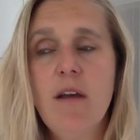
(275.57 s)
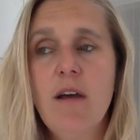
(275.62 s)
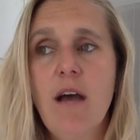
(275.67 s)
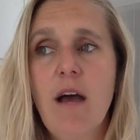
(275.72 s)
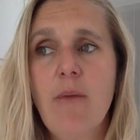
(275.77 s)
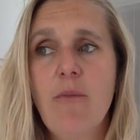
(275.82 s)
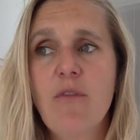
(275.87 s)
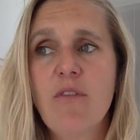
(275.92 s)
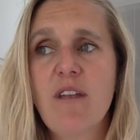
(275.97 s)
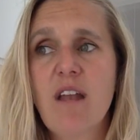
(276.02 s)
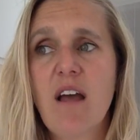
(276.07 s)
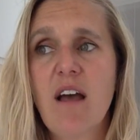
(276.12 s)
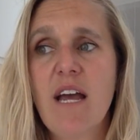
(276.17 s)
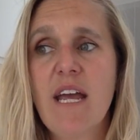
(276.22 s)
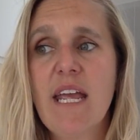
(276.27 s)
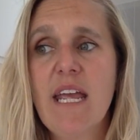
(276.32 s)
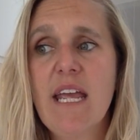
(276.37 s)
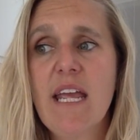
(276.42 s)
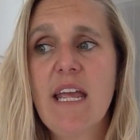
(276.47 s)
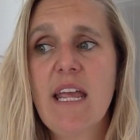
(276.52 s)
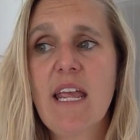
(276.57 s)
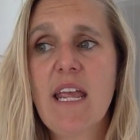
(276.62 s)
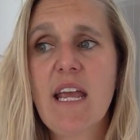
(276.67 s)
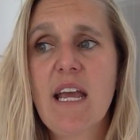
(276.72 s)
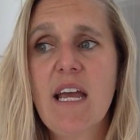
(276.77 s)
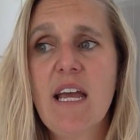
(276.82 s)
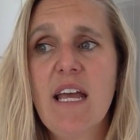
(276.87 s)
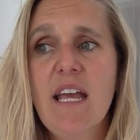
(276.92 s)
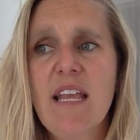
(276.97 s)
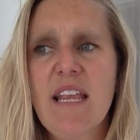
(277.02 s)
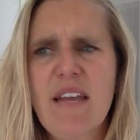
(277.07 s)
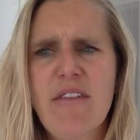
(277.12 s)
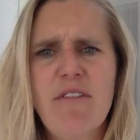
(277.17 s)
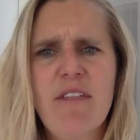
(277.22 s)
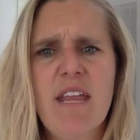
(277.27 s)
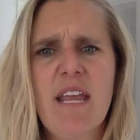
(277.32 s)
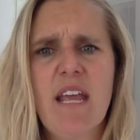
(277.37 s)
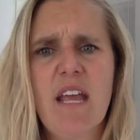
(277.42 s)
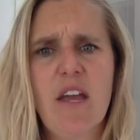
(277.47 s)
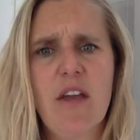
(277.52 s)
and was like, "Is
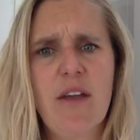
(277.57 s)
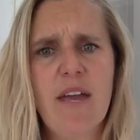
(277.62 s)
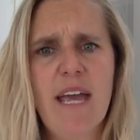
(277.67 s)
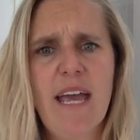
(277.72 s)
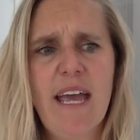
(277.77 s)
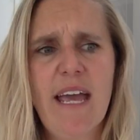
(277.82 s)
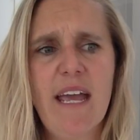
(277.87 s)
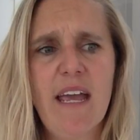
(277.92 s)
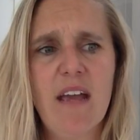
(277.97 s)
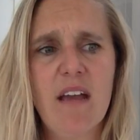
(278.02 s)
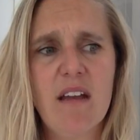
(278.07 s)
everything okay?"